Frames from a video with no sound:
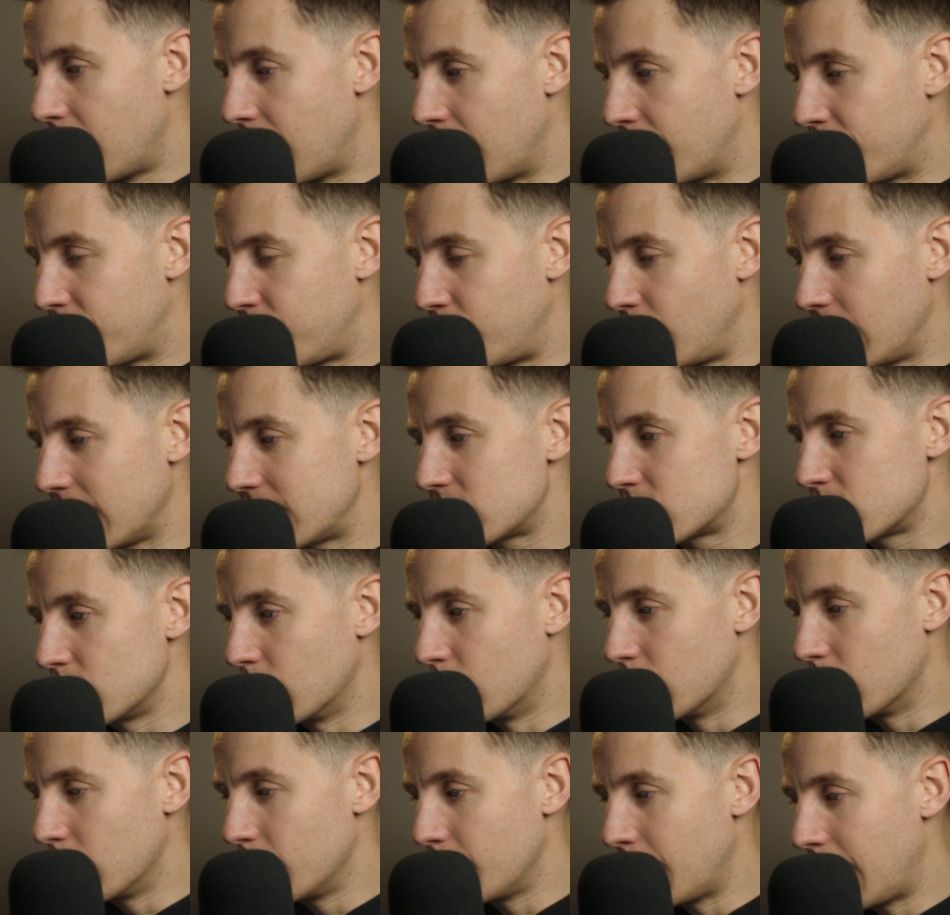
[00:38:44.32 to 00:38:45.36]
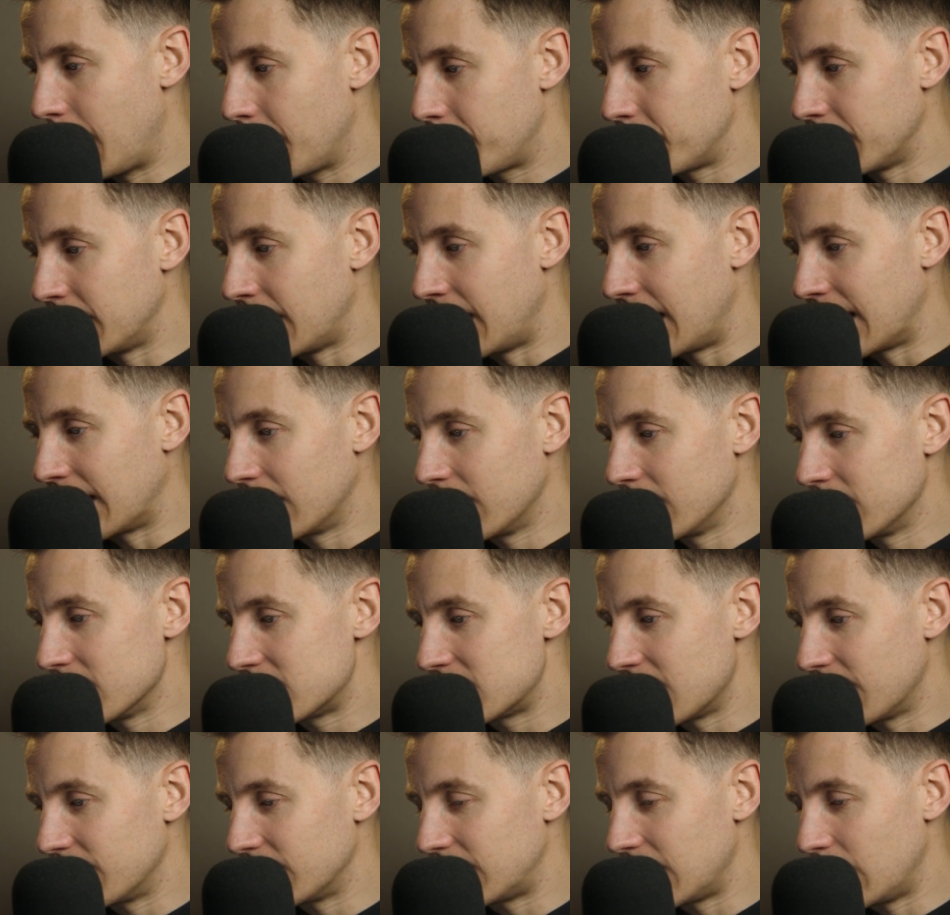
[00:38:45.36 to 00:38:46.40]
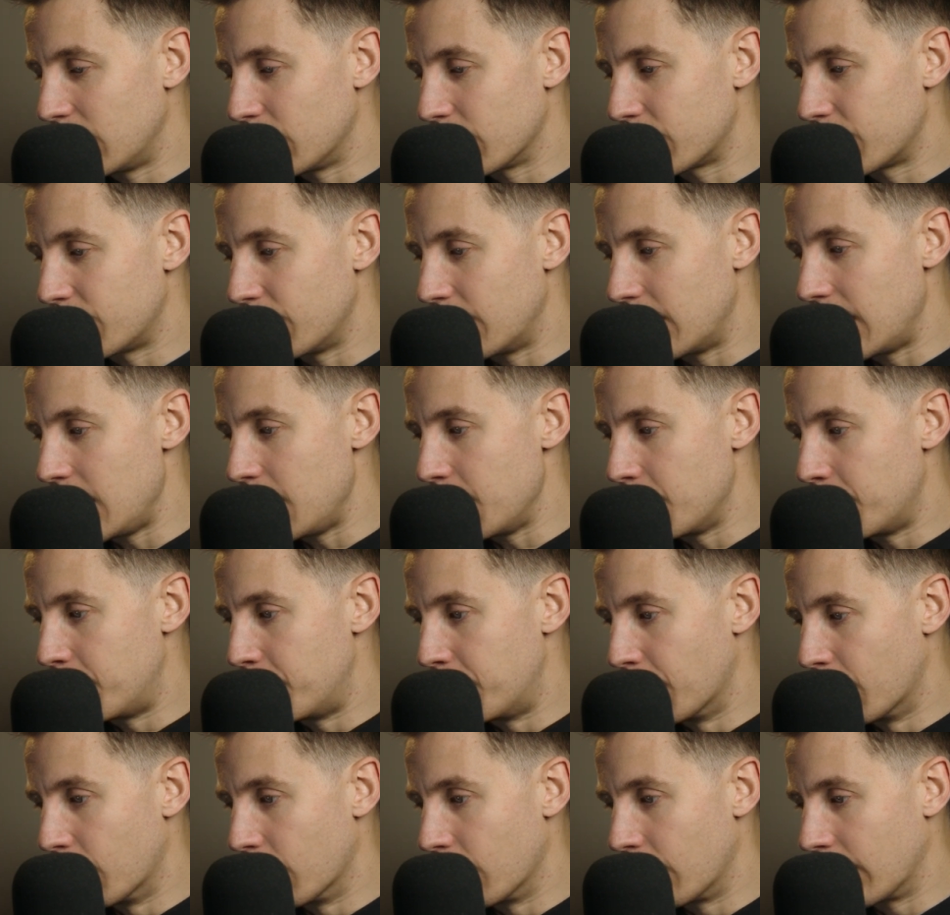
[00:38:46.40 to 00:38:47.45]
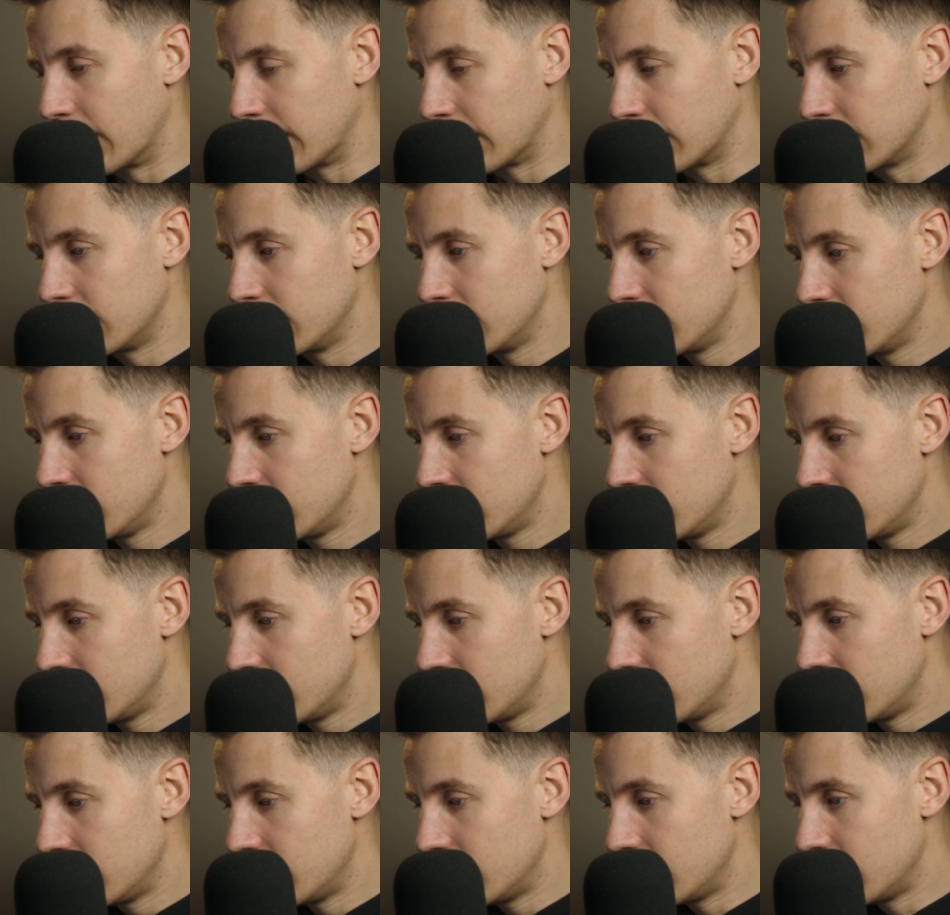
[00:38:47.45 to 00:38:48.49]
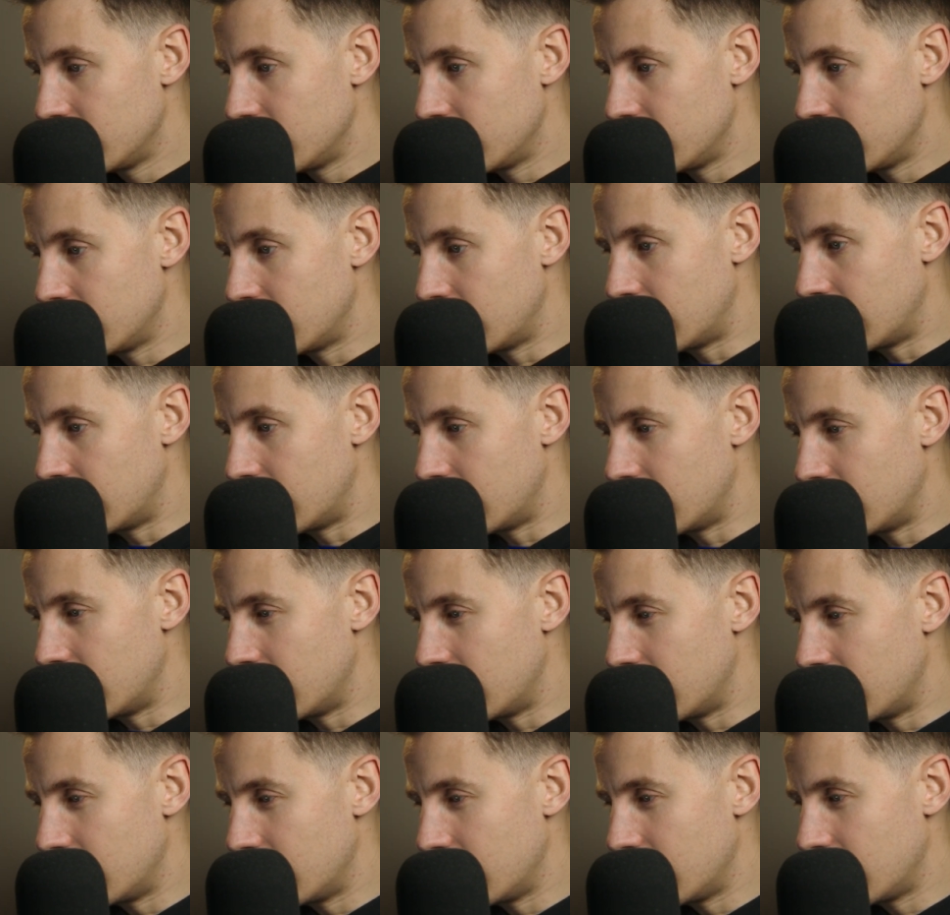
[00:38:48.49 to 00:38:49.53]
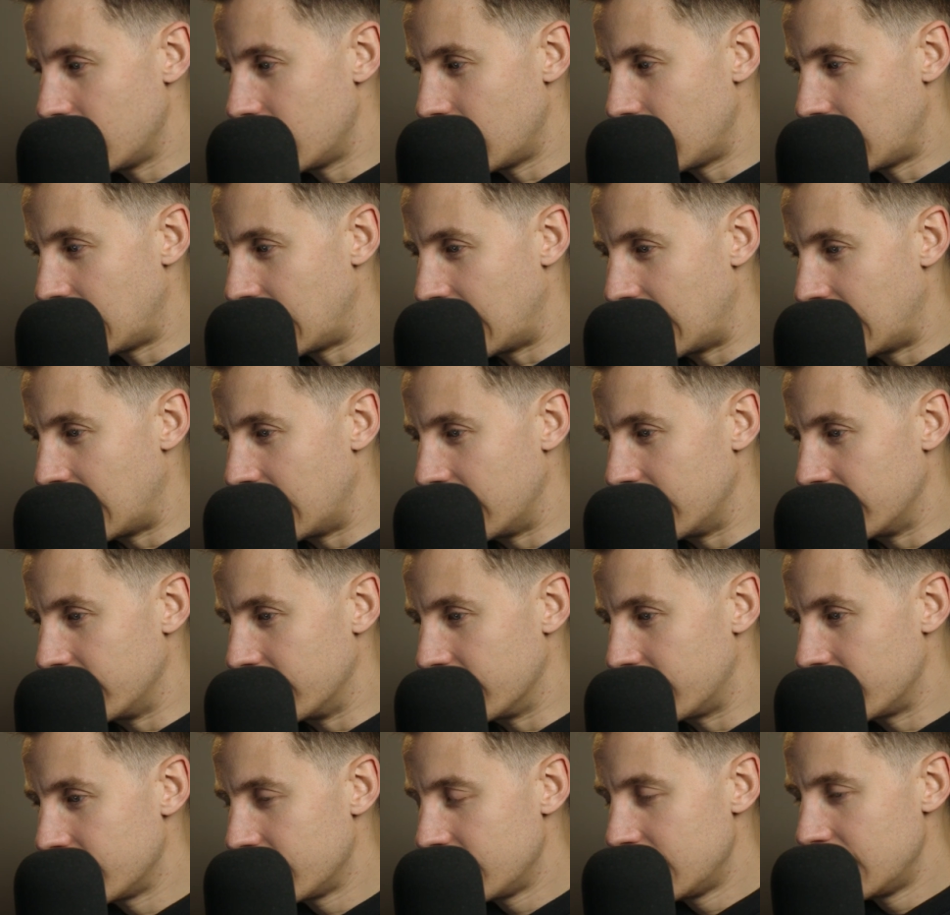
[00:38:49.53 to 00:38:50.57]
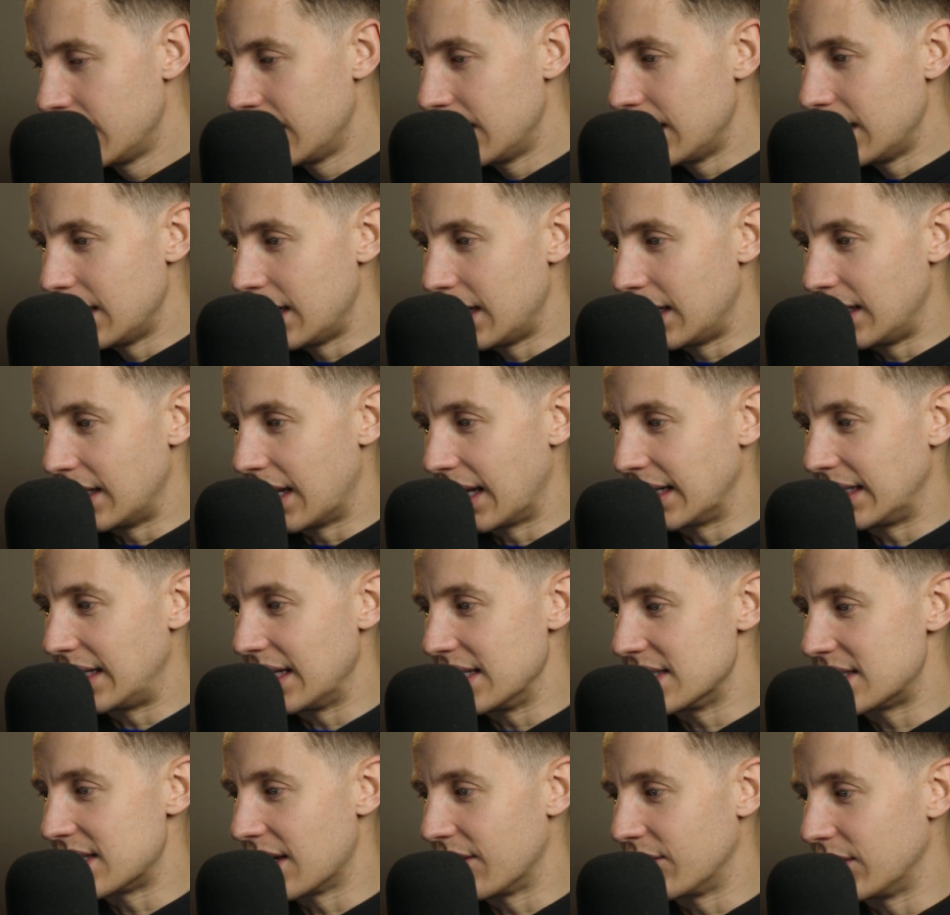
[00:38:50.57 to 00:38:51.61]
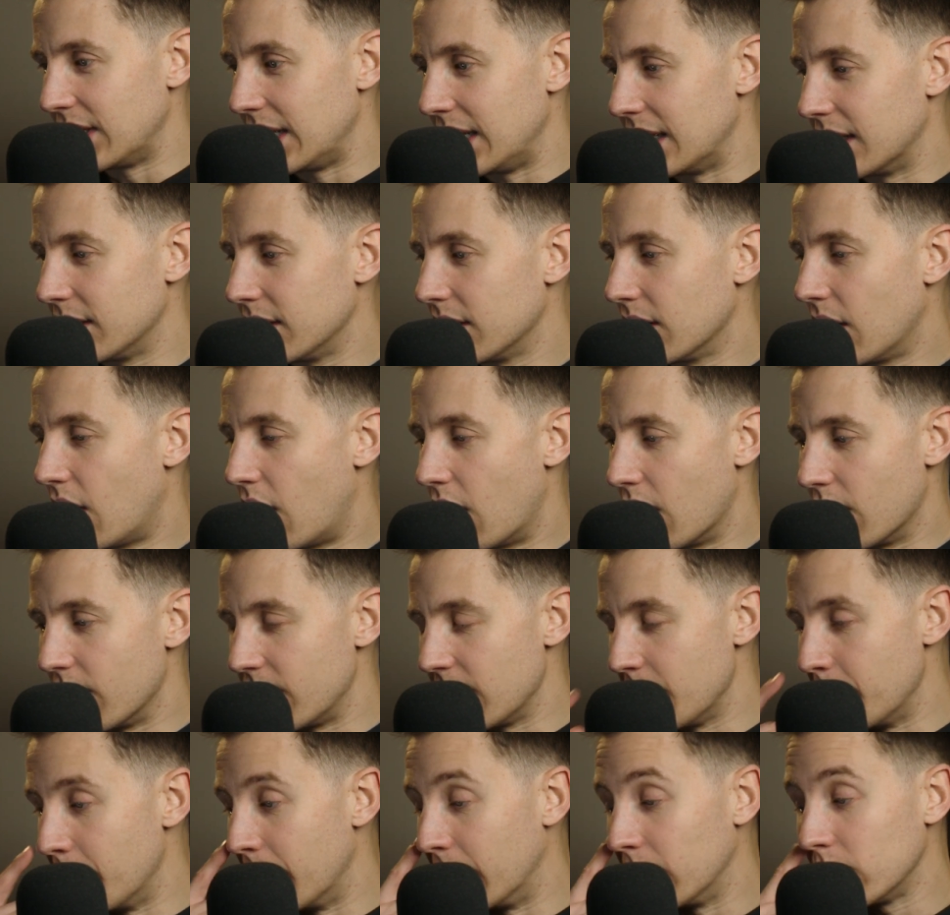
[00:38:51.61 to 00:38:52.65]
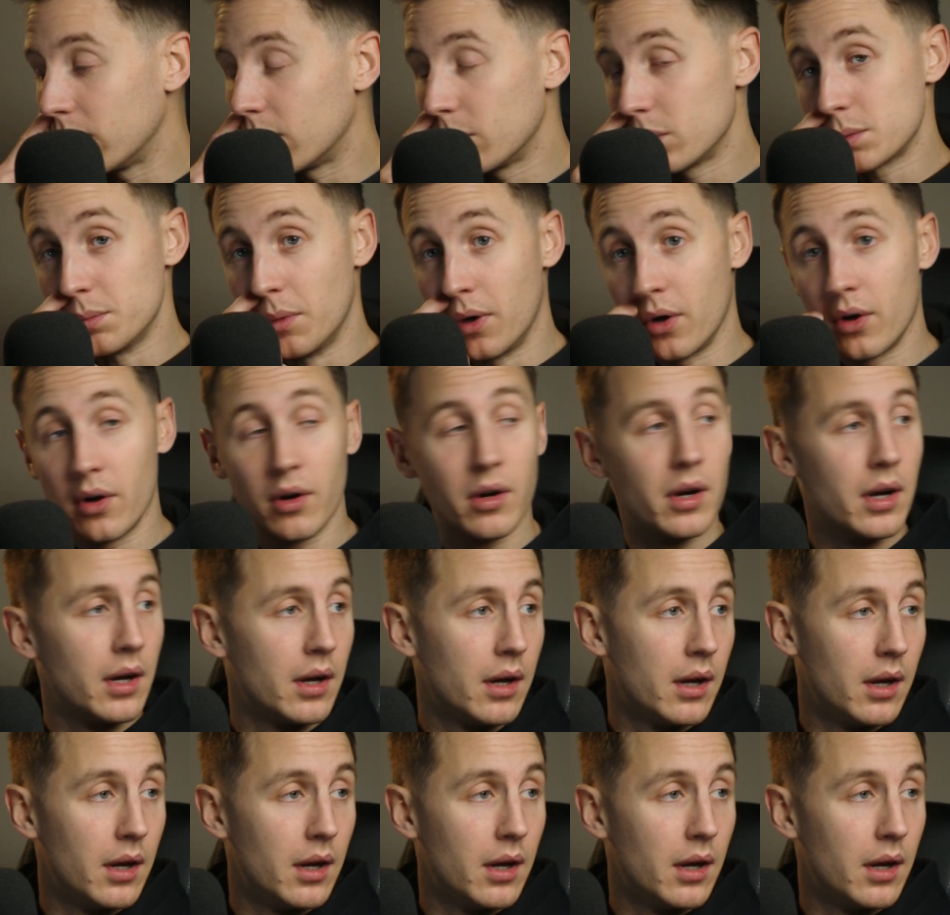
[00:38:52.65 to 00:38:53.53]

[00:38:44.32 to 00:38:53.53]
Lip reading: freak storm happened in England in 1703. Boring. And in 1978, Harvey Milk was murdered.